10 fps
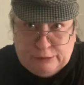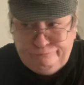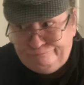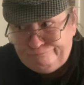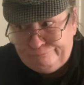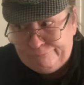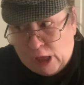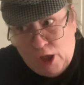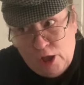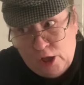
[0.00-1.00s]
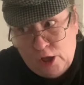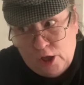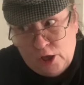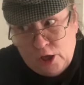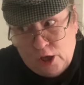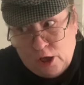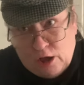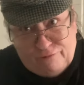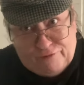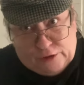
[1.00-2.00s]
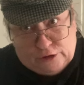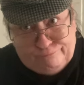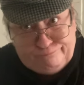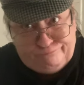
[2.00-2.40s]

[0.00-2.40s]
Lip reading: mean? I think